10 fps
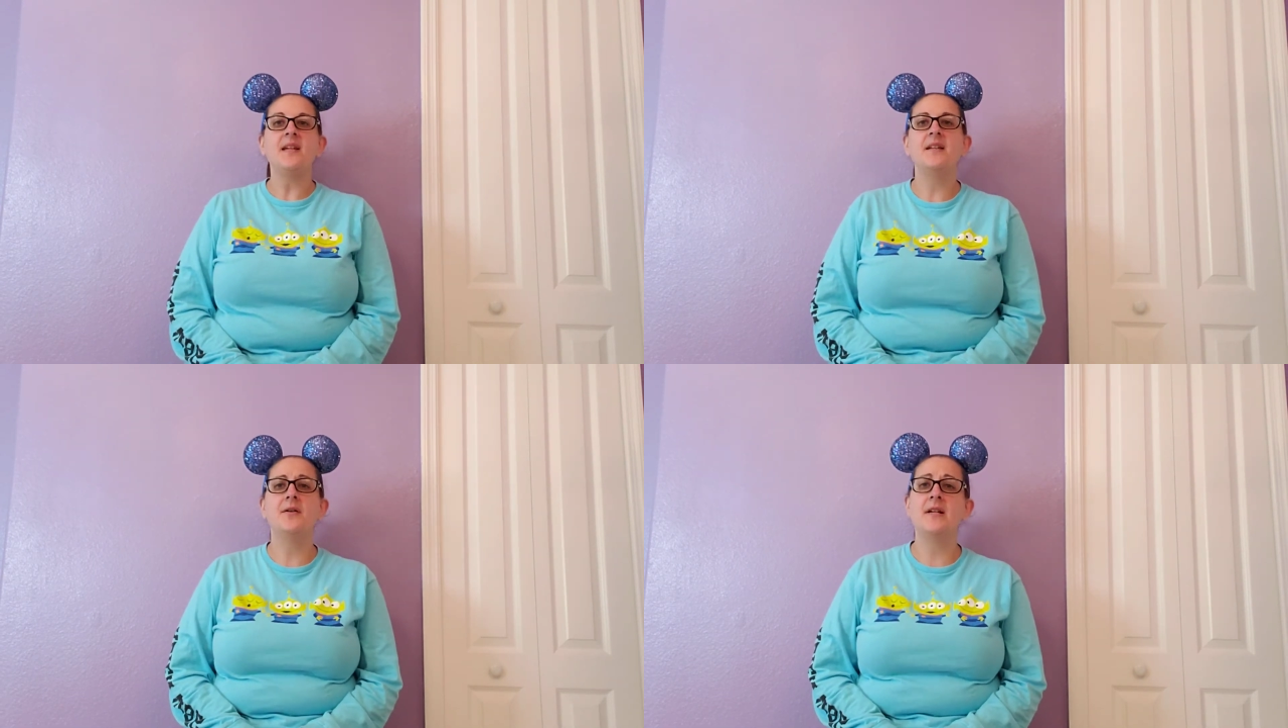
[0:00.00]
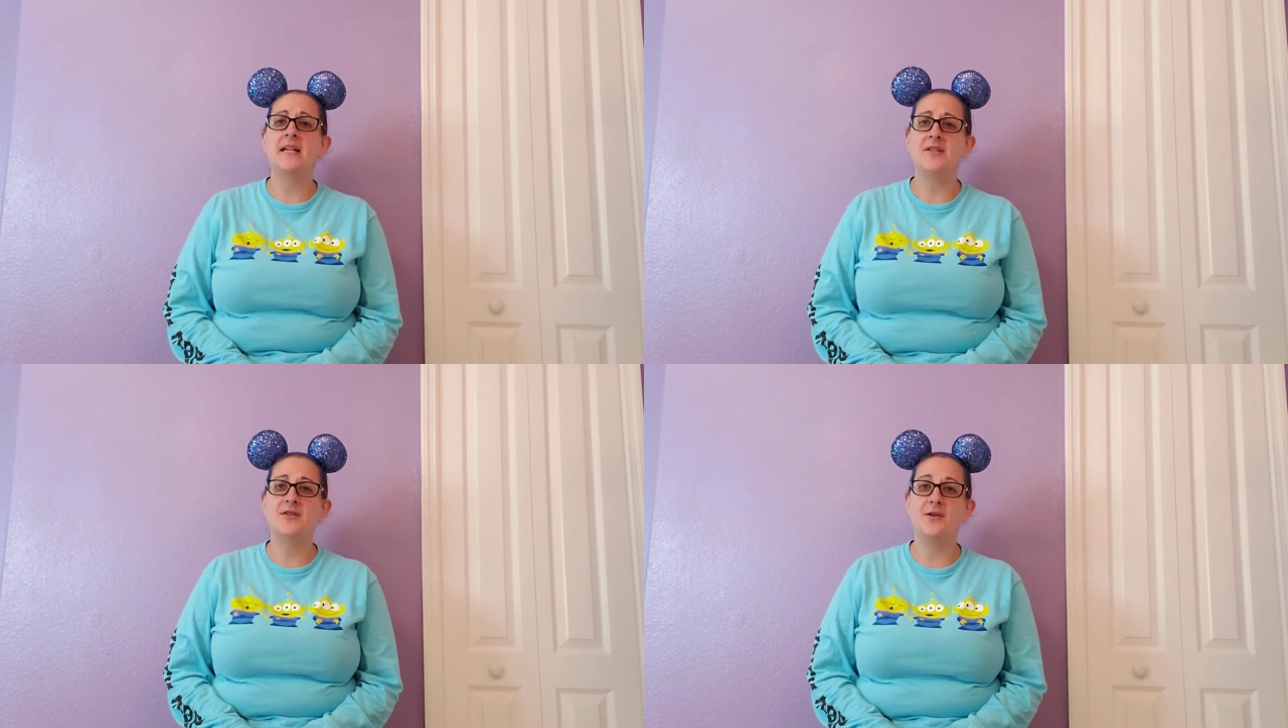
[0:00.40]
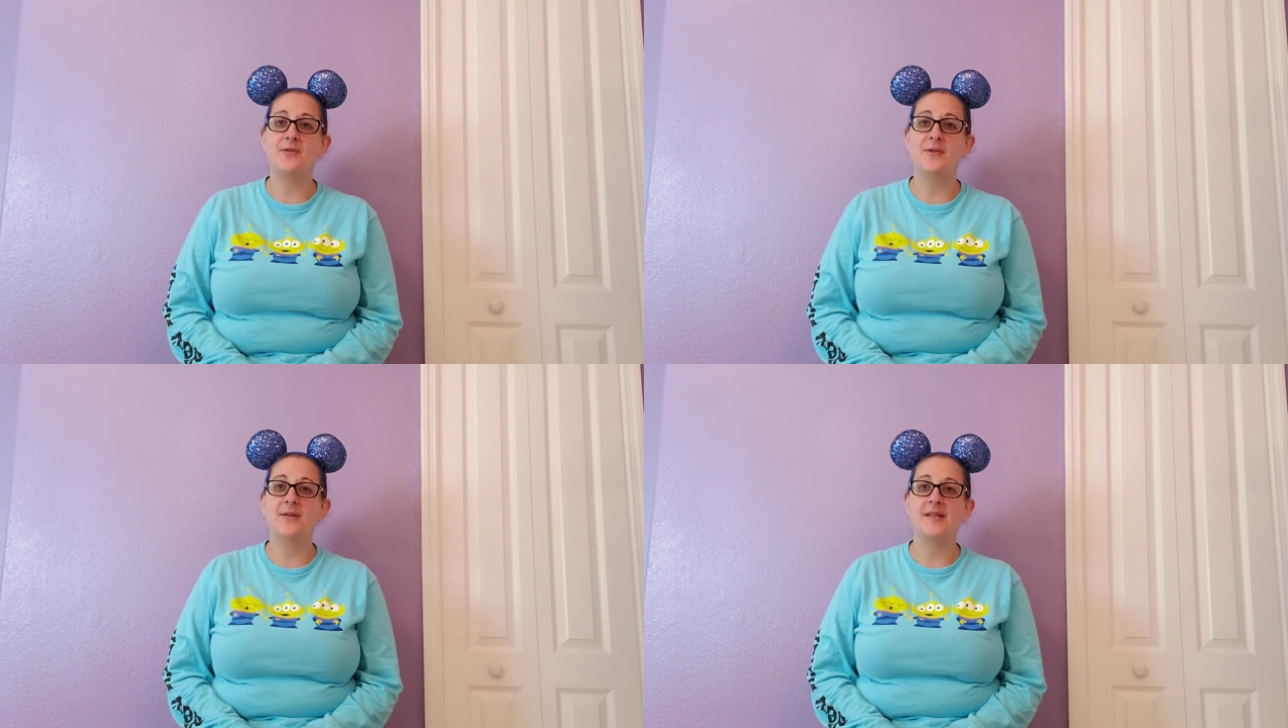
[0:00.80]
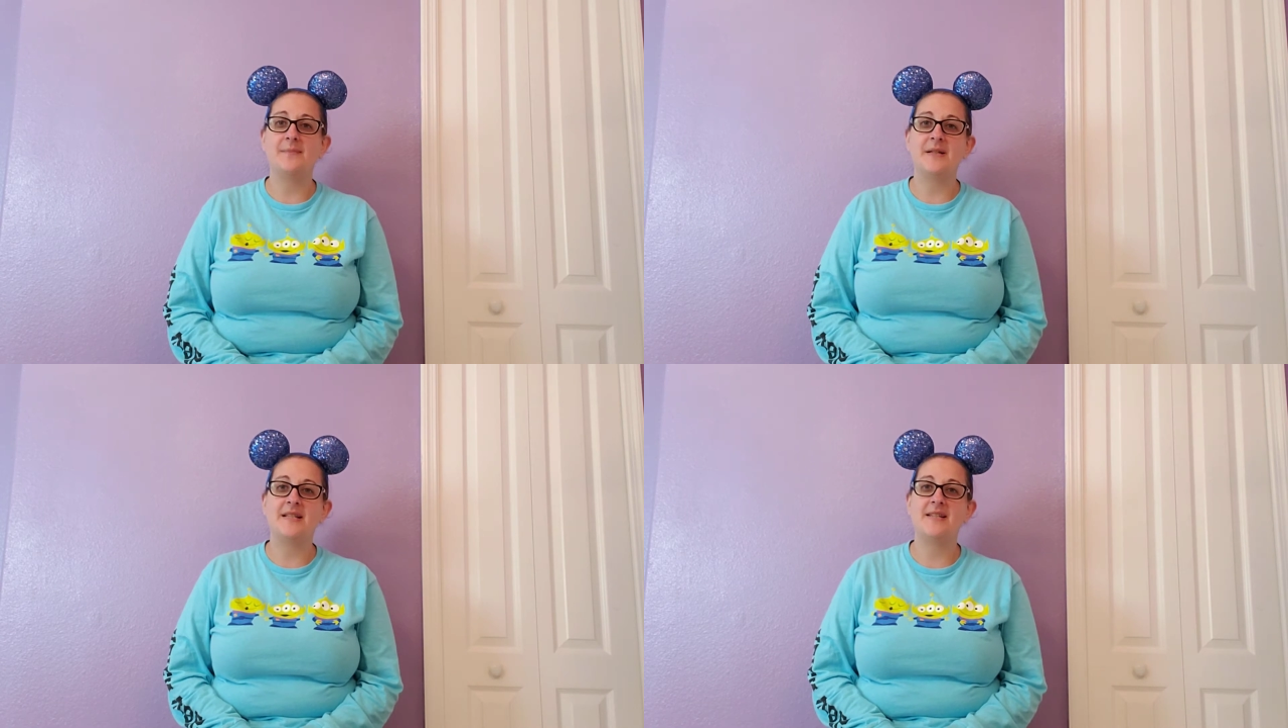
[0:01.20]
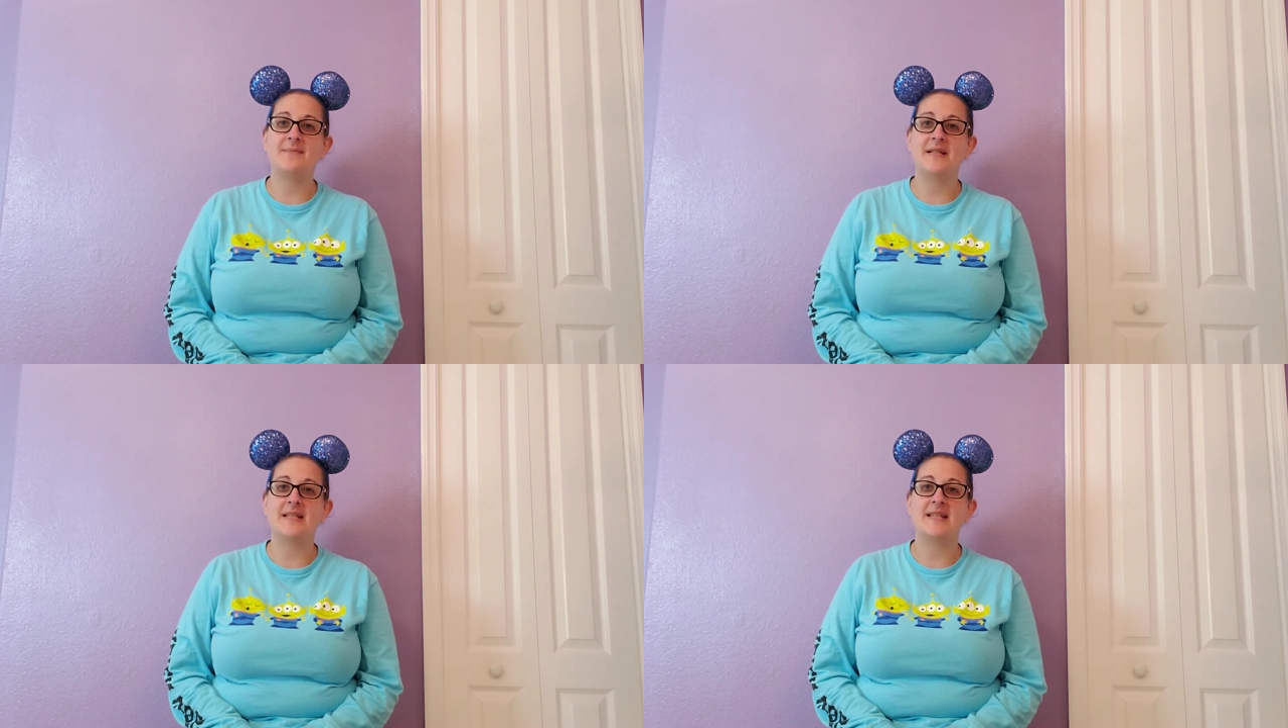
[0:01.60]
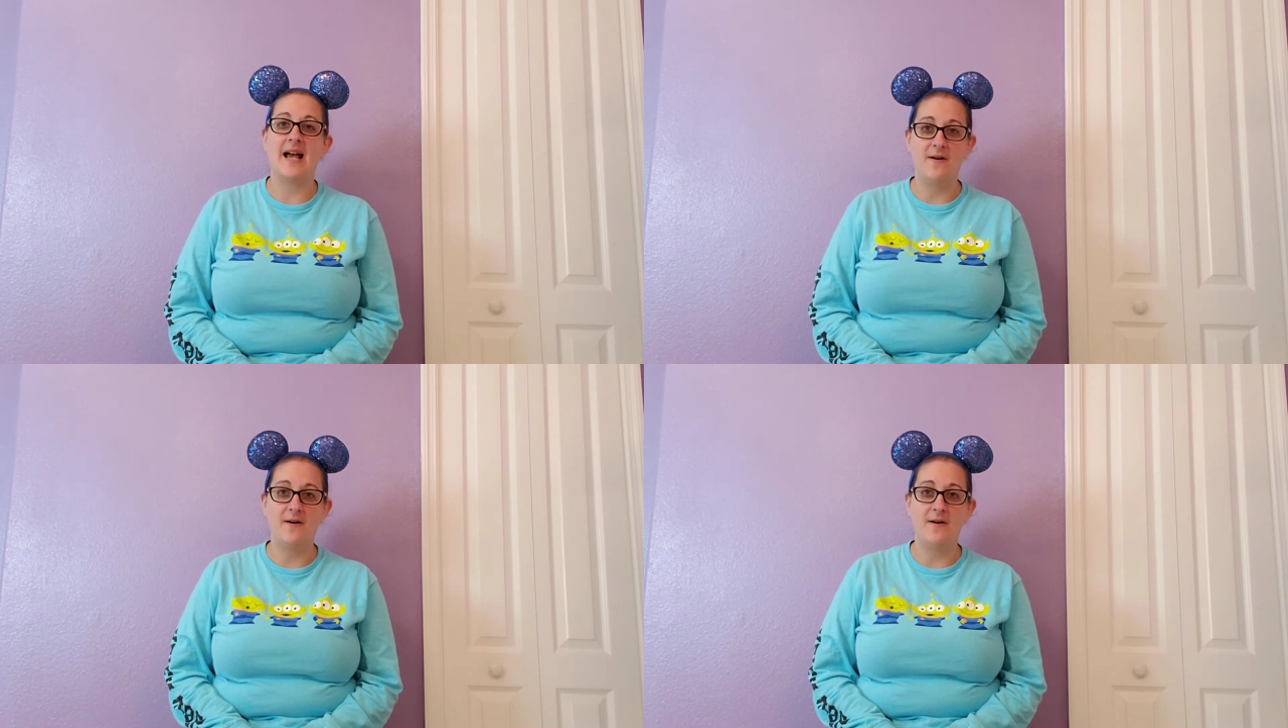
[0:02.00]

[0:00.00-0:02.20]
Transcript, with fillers: Now in case you don't know what that means, it means